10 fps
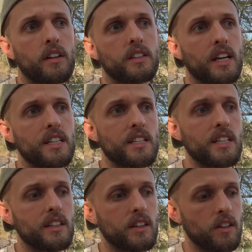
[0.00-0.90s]
this
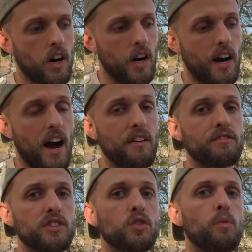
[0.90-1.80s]
idea that there are
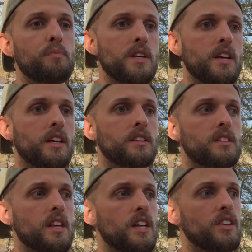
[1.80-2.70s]
non-physical beings
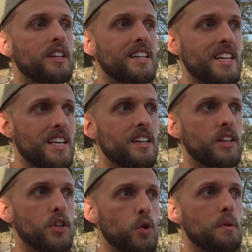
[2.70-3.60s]
that need
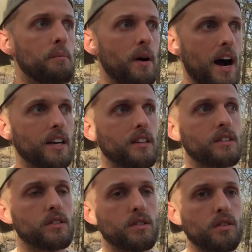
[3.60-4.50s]
human
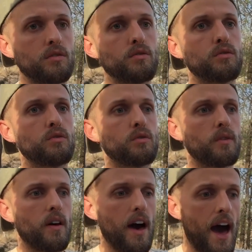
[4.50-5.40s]
bodies to
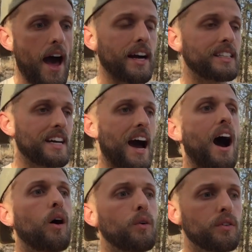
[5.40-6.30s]
act
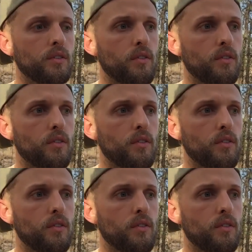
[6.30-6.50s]
out